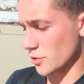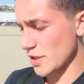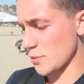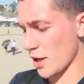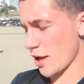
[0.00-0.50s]

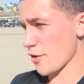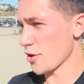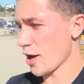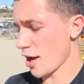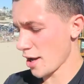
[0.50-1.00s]
Sweet. So we got
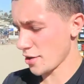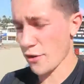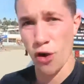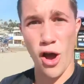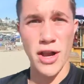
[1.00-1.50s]
another
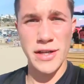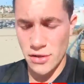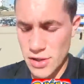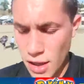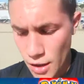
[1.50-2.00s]

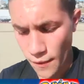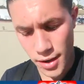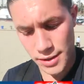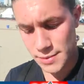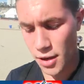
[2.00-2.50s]
Onix. There's a lot of
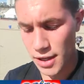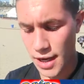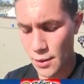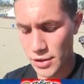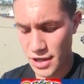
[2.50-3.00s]
Onix spawning
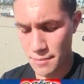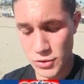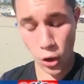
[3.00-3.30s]
today, which I'm